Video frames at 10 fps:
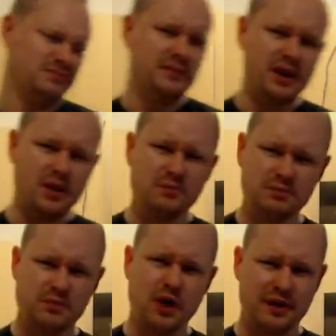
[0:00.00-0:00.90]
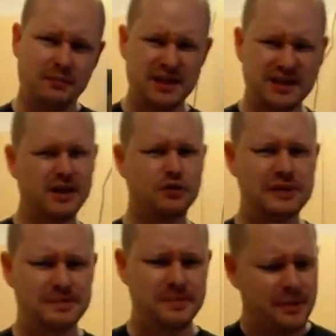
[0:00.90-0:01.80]
it's going to
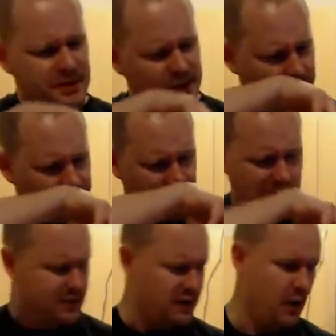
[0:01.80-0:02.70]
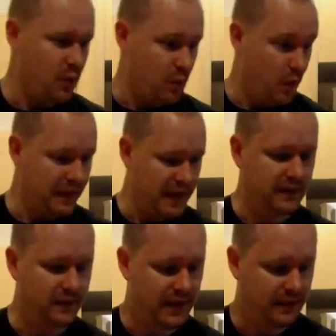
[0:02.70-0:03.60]
crisp up and it's going to burn, so we don't want that
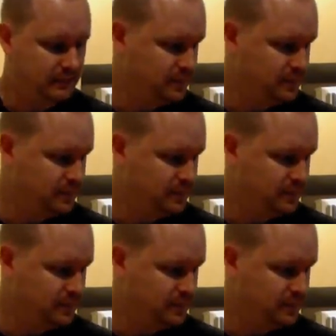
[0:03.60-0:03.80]
in there.